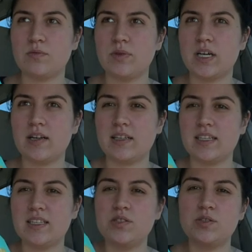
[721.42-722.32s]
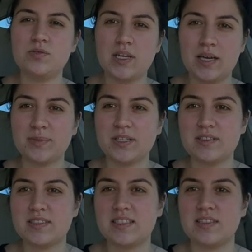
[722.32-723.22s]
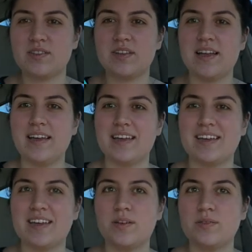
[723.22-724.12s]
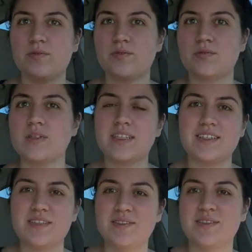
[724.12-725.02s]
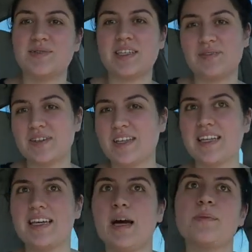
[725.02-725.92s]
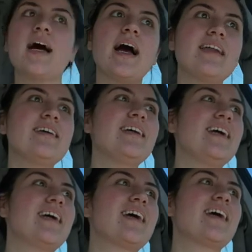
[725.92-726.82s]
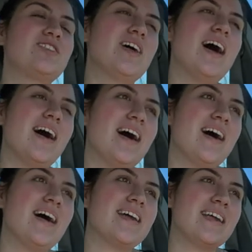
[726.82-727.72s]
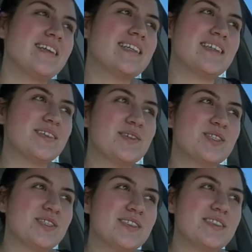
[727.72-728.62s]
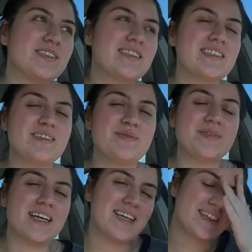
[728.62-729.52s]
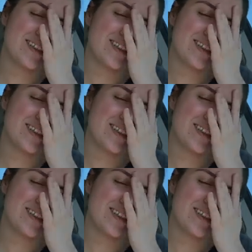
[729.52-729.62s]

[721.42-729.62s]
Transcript: we got like these new neighbors, and they're like really new and really friendly. I'm kind of like shy and antisocial, so I'm like,